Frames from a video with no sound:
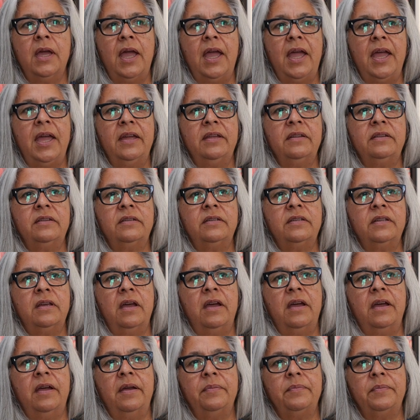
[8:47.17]
And
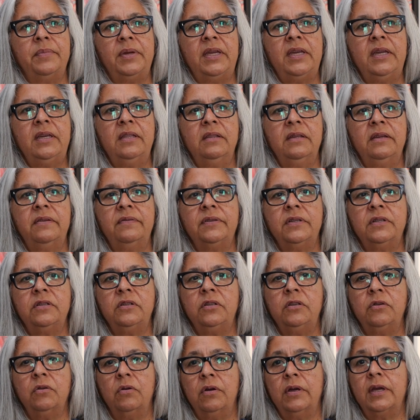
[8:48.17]
um, he lived in
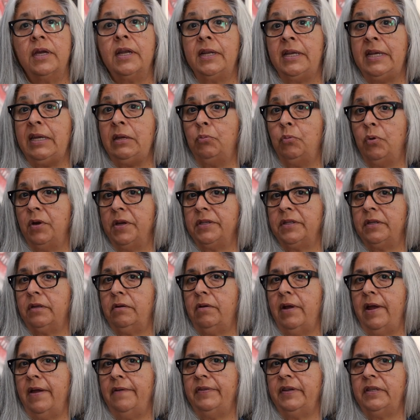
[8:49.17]
New York and he was a
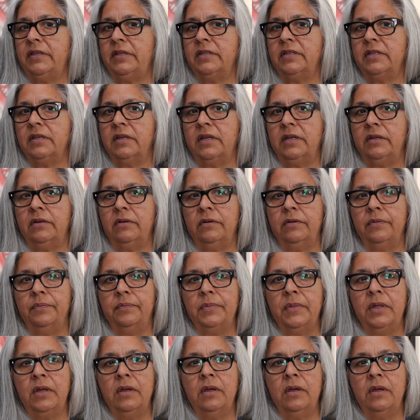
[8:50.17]
graphic designer.